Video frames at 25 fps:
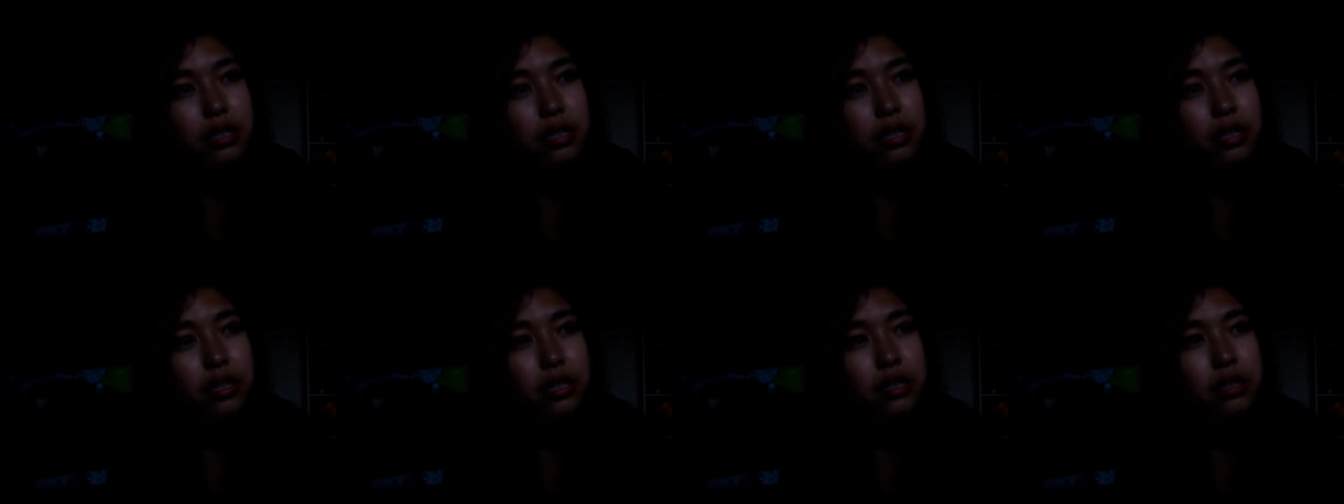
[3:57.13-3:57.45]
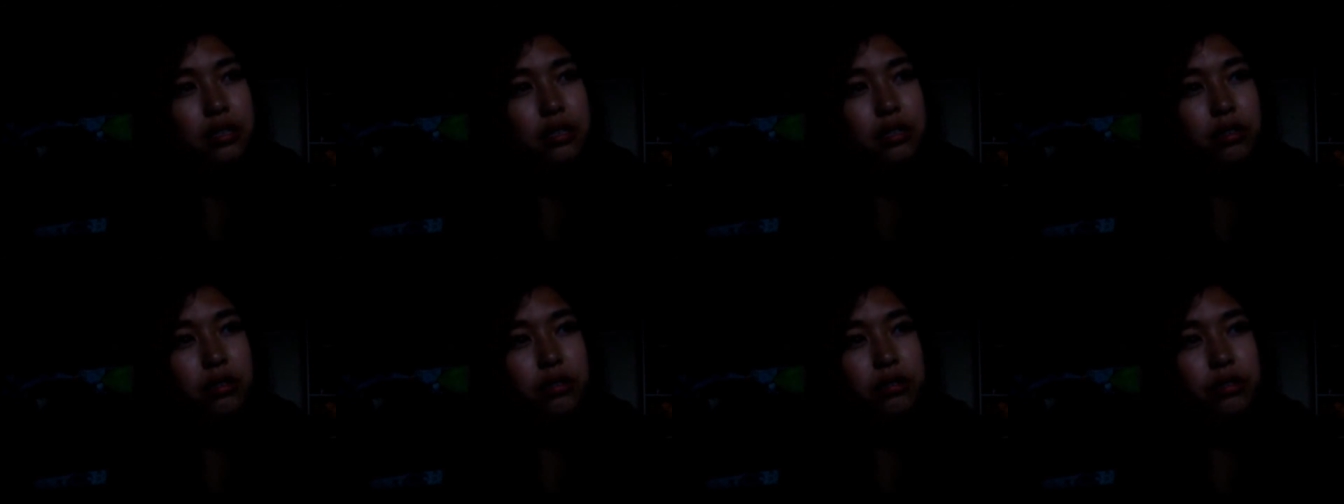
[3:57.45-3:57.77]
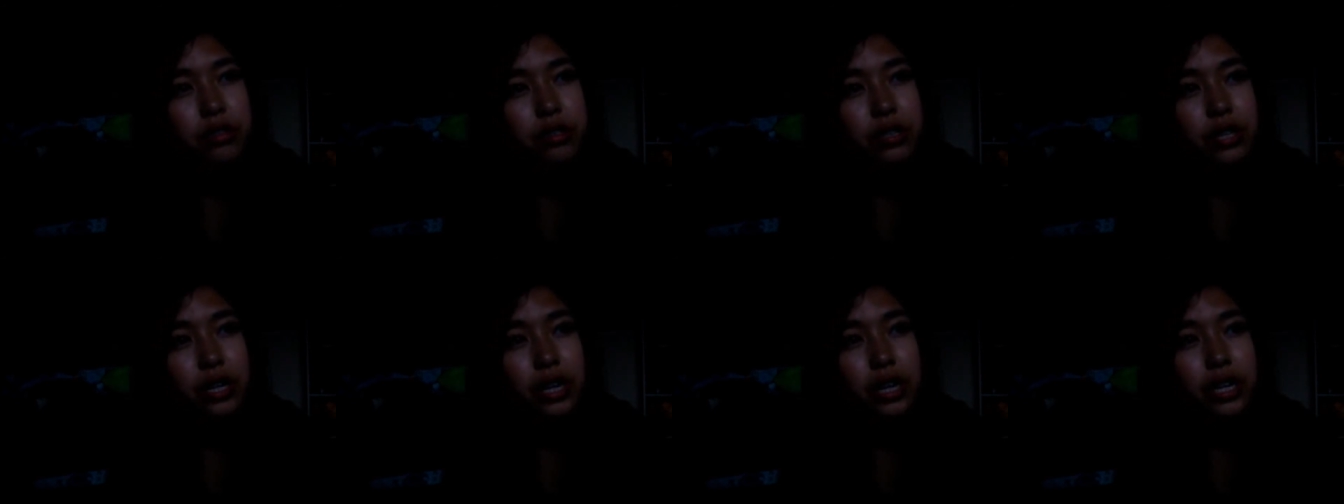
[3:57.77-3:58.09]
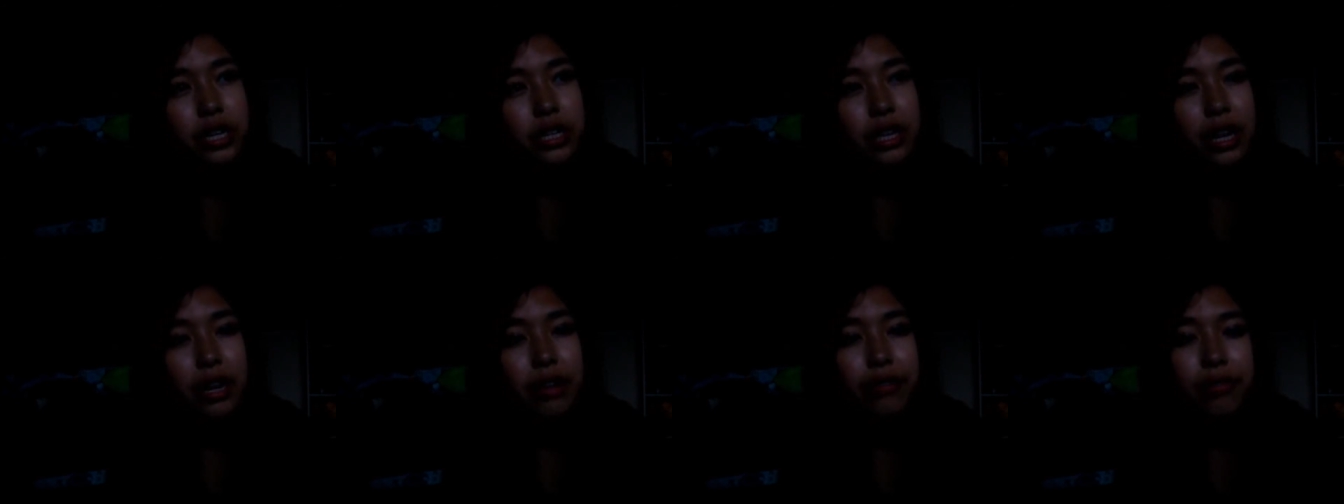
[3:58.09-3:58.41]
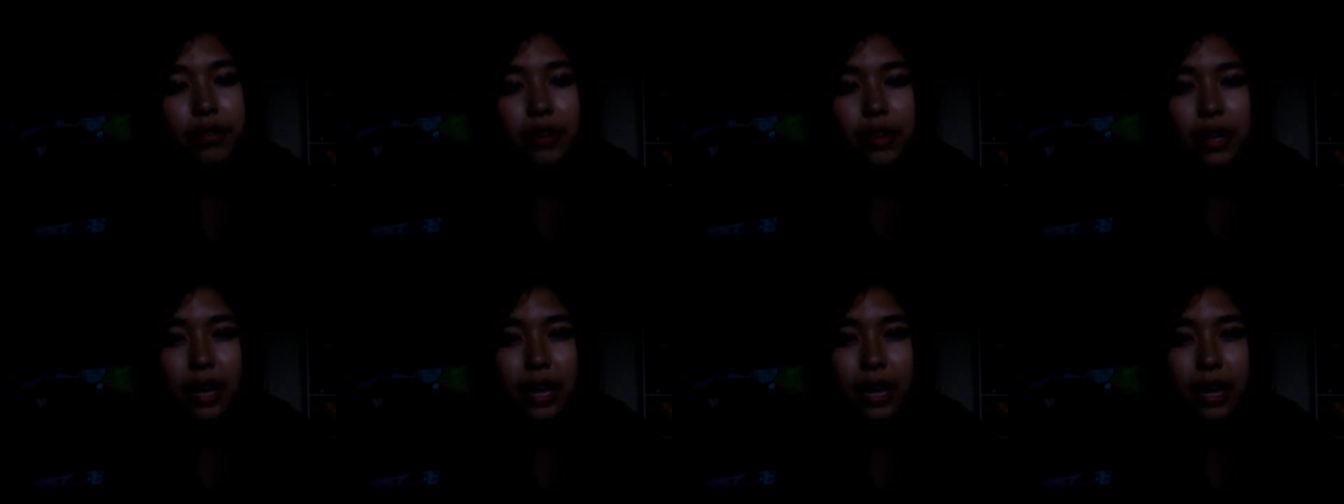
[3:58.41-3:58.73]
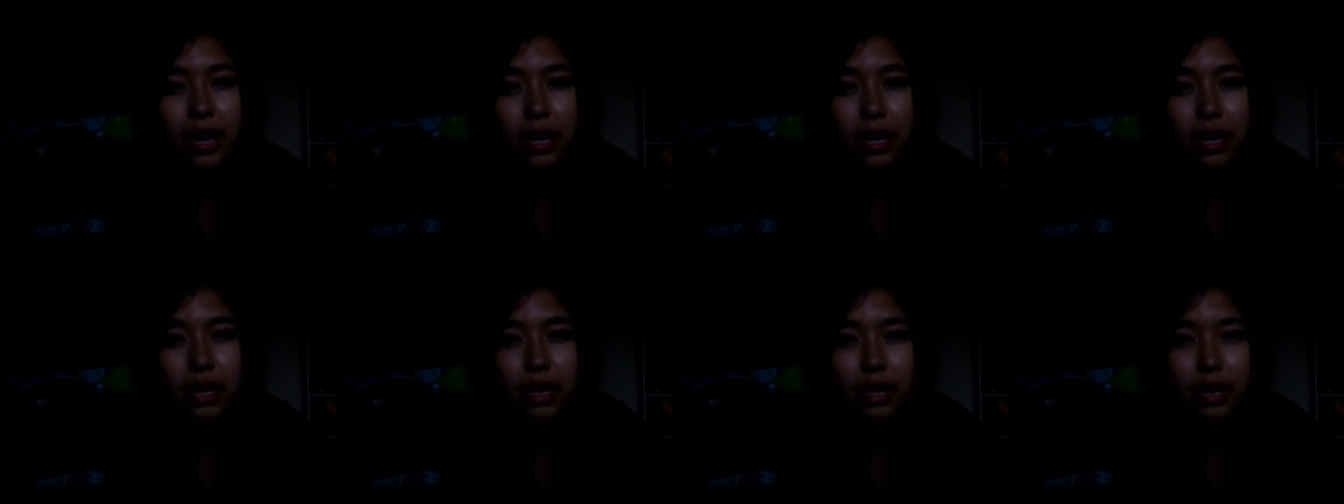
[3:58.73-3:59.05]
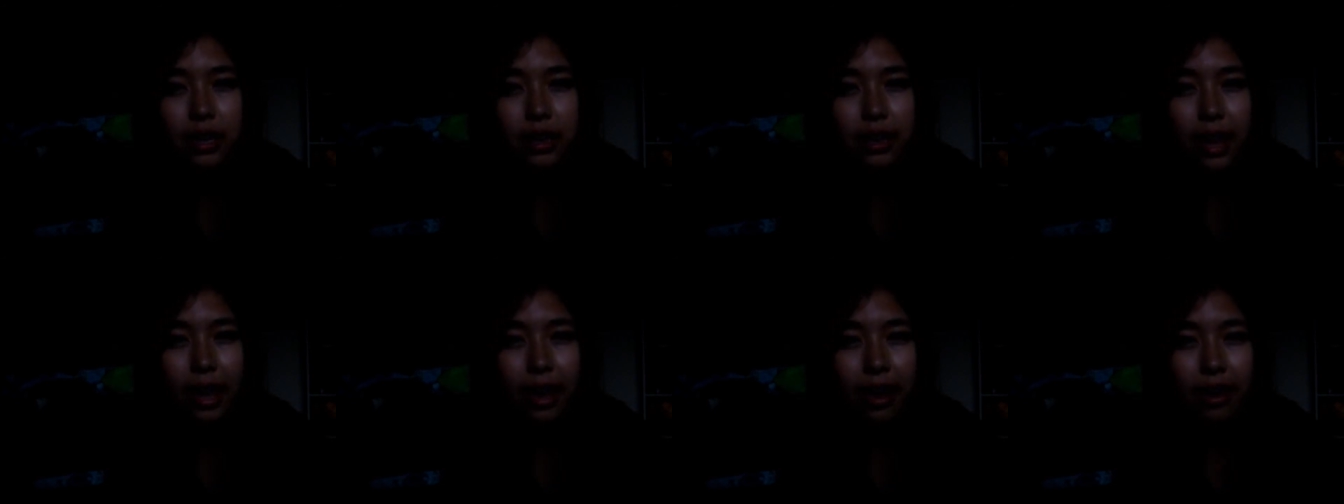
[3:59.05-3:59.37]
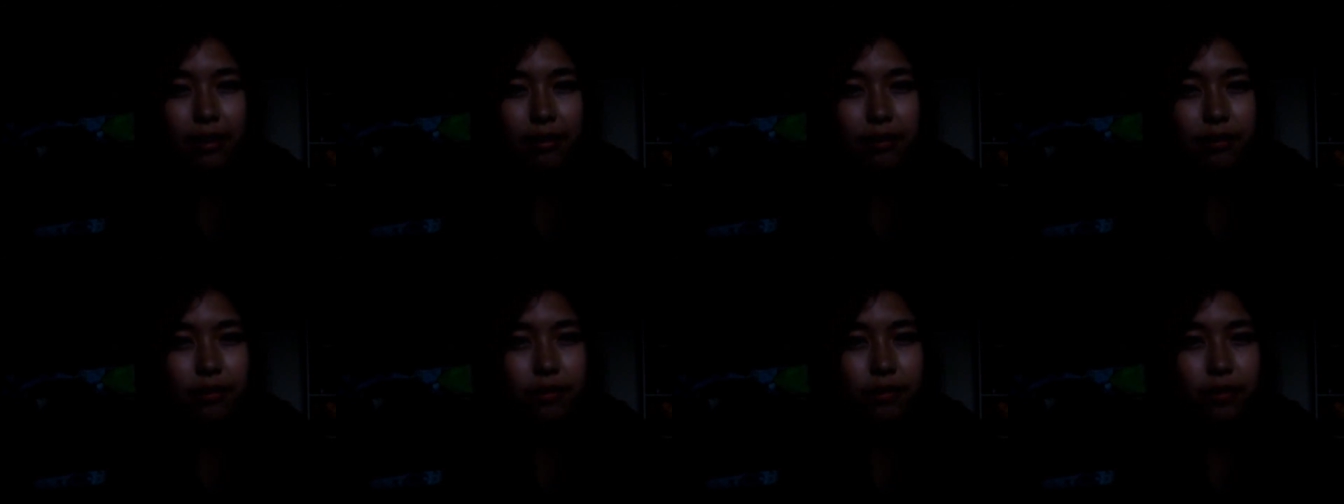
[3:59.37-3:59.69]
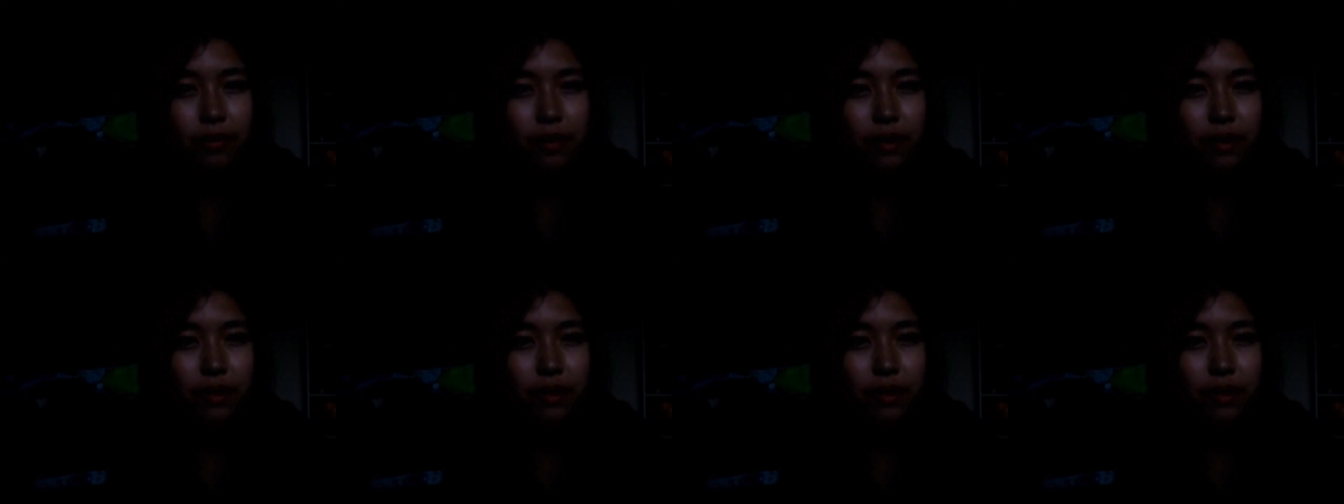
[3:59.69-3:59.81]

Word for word: it's so strange. I feel like life